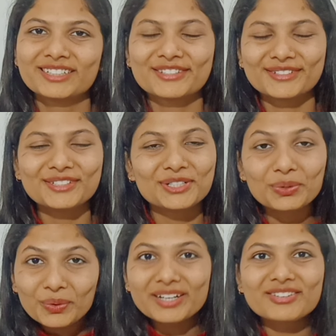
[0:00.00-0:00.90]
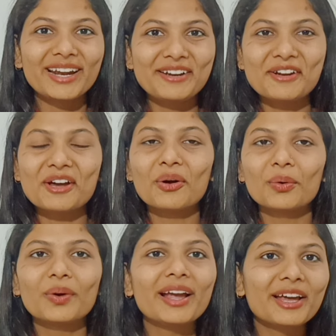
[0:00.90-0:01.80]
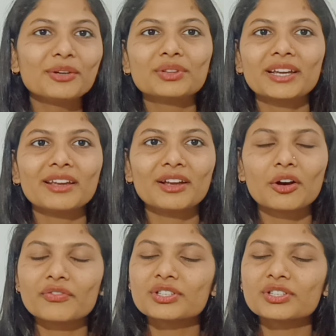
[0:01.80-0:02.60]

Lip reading: So do it right now. Why are you thinking of?